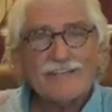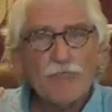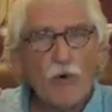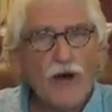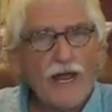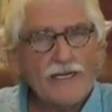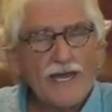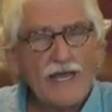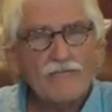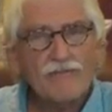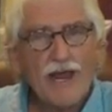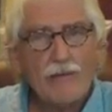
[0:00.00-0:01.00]
It's more
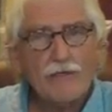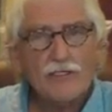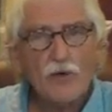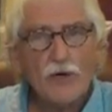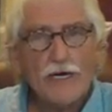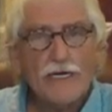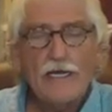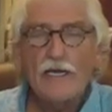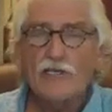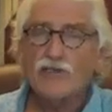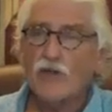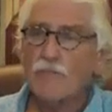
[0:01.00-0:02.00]
anti-inflammatory,
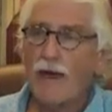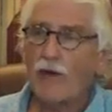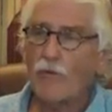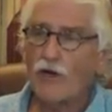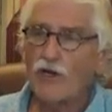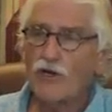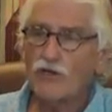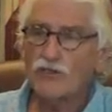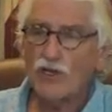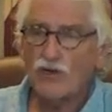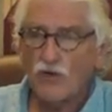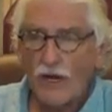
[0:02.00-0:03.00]
so you might want to do
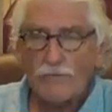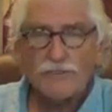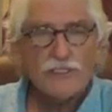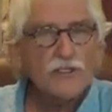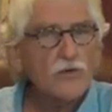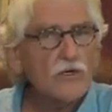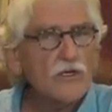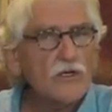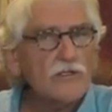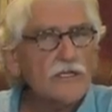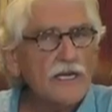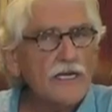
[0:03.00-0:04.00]
the grapeseed oil
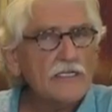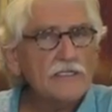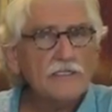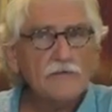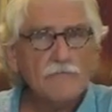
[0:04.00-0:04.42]
on that.